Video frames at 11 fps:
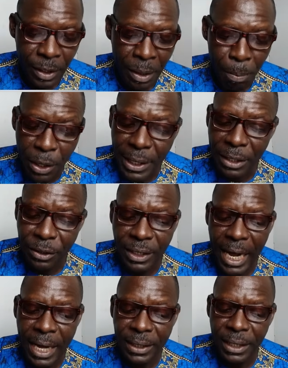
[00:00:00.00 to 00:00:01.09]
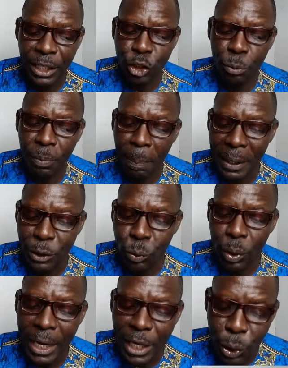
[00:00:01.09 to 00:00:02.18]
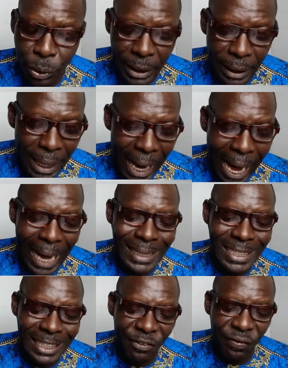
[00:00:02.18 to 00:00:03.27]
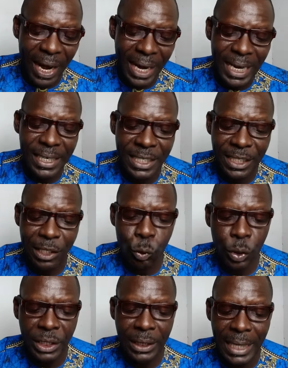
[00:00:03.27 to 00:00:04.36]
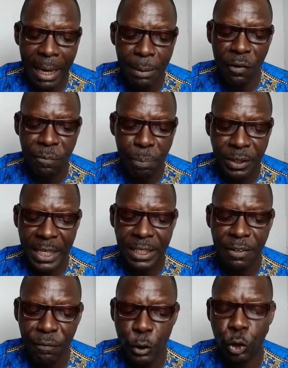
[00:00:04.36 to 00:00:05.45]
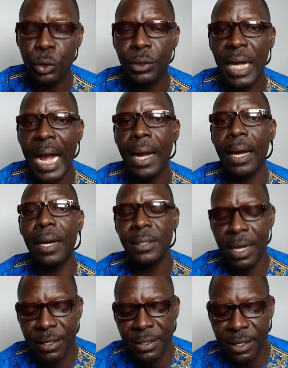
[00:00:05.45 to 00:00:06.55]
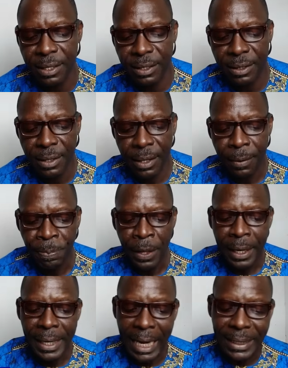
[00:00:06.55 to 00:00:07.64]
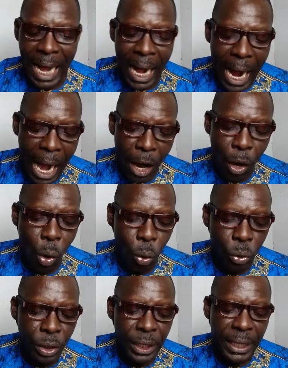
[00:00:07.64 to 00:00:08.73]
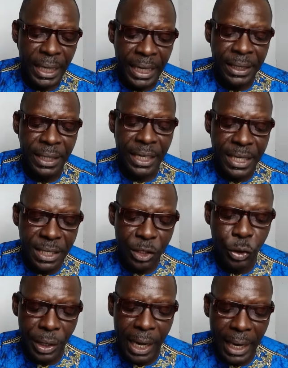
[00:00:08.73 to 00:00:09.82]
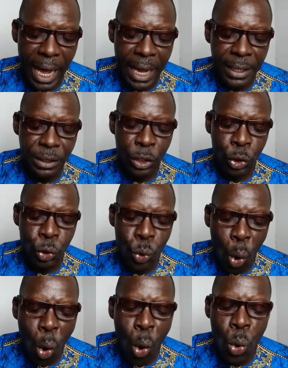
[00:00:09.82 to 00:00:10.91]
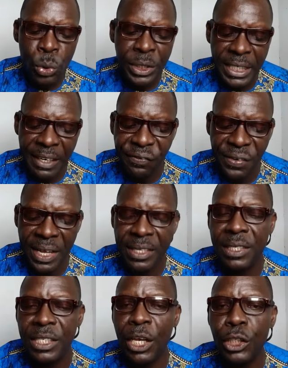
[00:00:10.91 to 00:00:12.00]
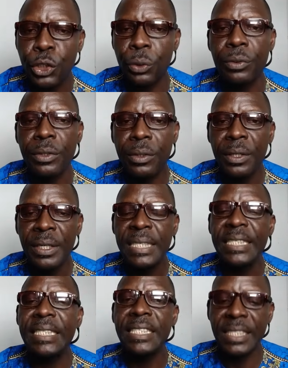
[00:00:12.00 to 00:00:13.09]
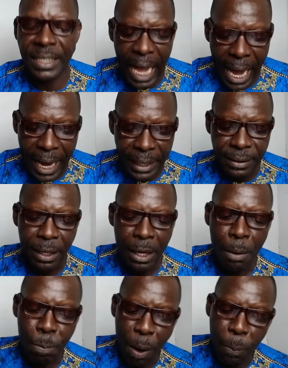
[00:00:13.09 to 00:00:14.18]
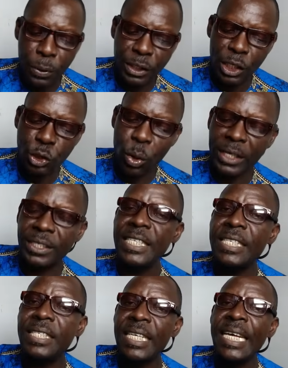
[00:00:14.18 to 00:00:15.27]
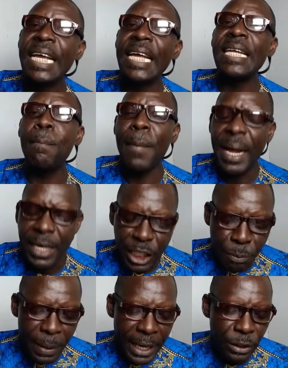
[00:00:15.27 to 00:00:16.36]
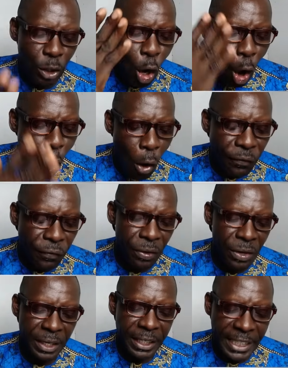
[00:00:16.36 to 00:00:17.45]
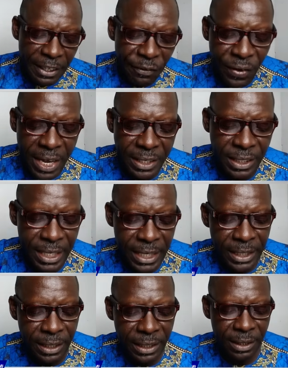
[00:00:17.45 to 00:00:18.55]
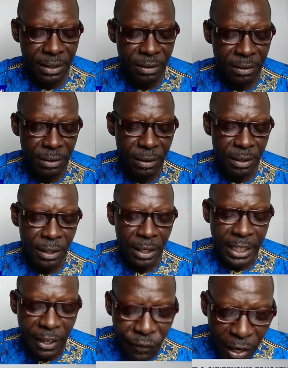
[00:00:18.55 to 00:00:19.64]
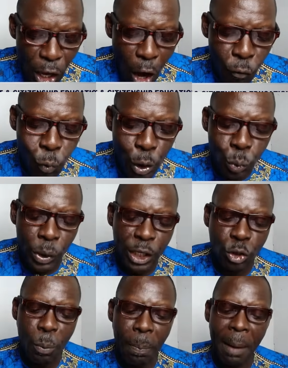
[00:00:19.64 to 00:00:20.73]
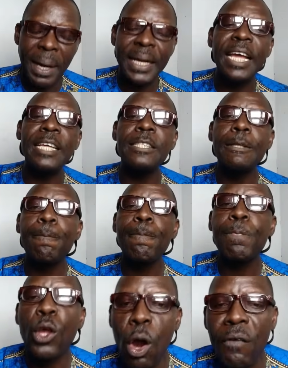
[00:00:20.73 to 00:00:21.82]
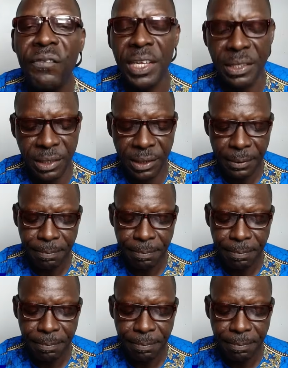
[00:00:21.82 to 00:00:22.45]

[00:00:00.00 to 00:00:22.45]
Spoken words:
Modern society should be particularly noted are defined and distinguished in terms of possessing features and characteristics that are anchored in institutionalized role differentiations designed purposely to assist in the management of differences, the failure of which will lead to permanent conflicts.